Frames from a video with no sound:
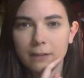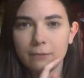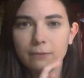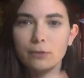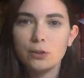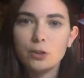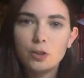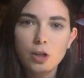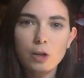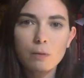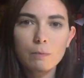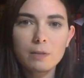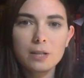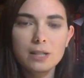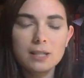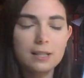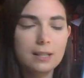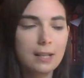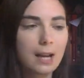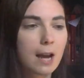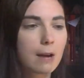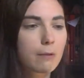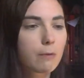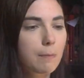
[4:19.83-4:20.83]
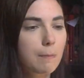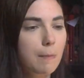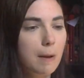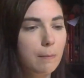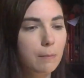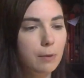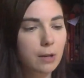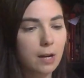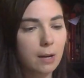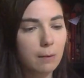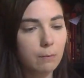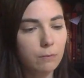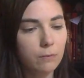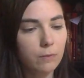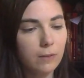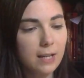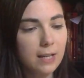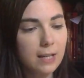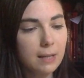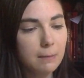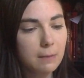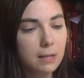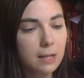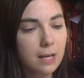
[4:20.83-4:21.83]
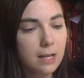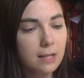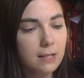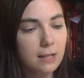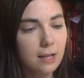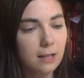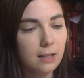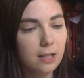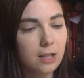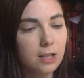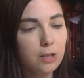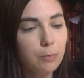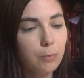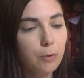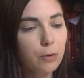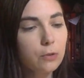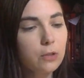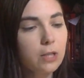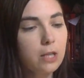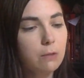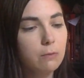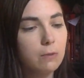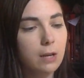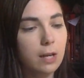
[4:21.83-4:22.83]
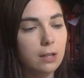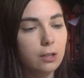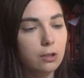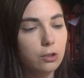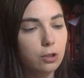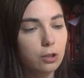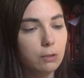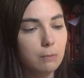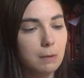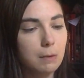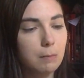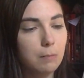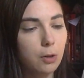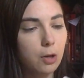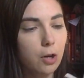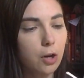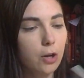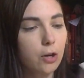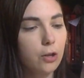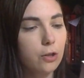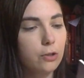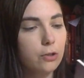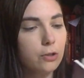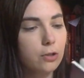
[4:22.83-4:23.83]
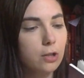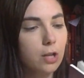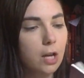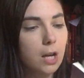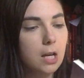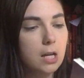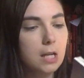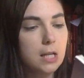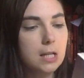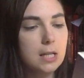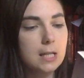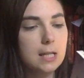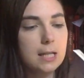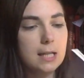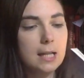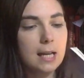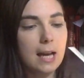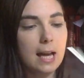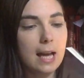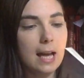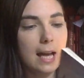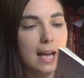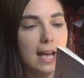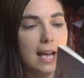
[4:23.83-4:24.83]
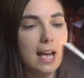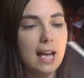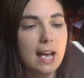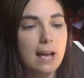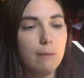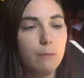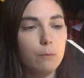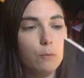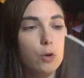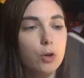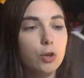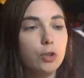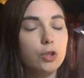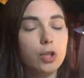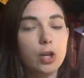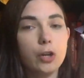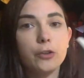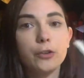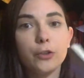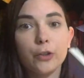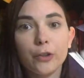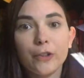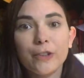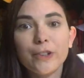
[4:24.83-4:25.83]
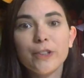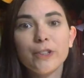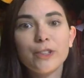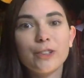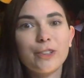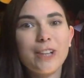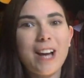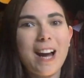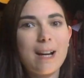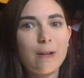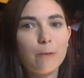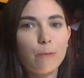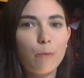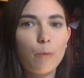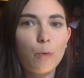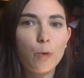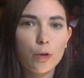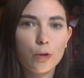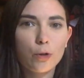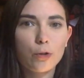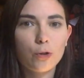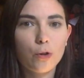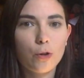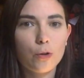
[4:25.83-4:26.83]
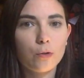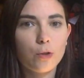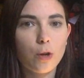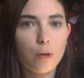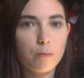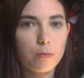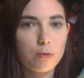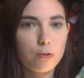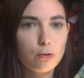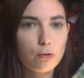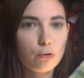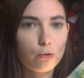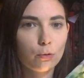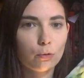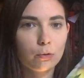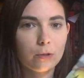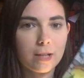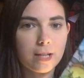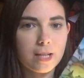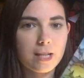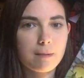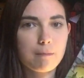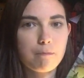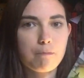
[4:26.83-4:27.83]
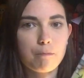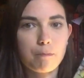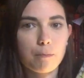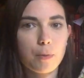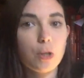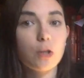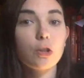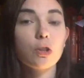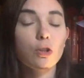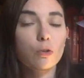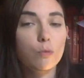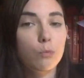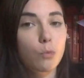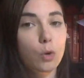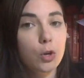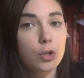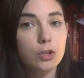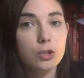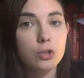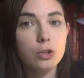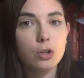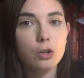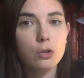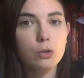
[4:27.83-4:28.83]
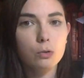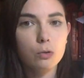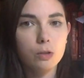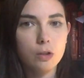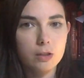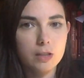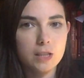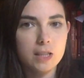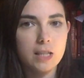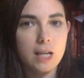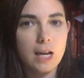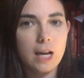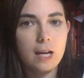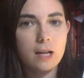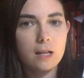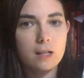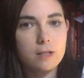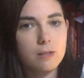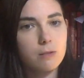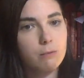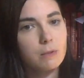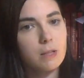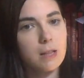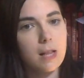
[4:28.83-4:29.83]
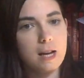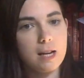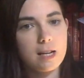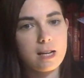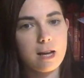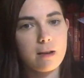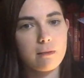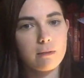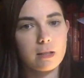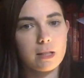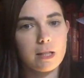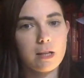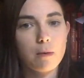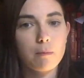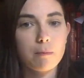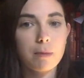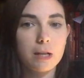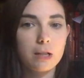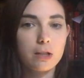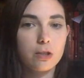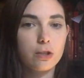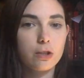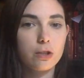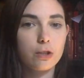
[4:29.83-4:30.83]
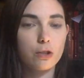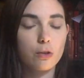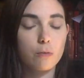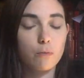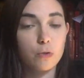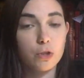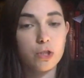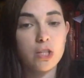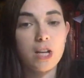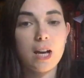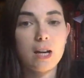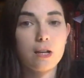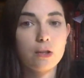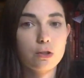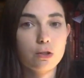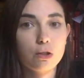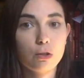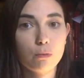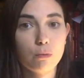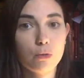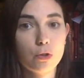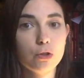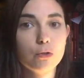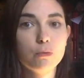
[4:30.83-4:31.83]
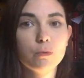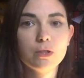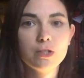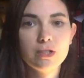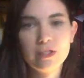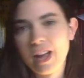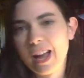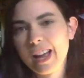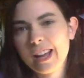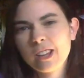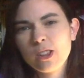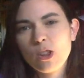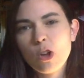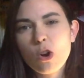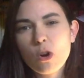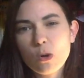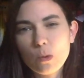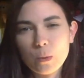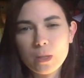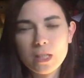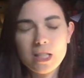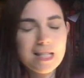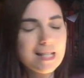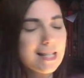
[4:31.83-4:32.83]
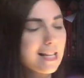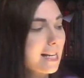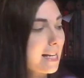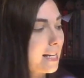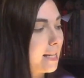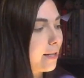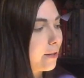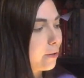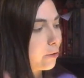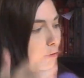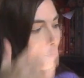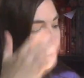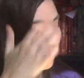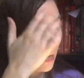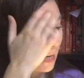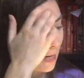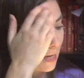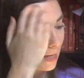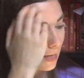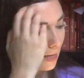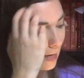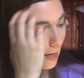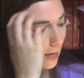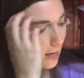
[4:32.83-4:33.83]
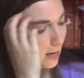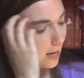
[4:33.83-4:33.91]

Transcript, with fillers: for some reason, I remember him reading me this, and I suppose he read it to me because it was a good, kind of more grown up story, but there wasn't a whole lot of text. It relied heavily on pictures, and what text there was was dialogue, which is easier to read.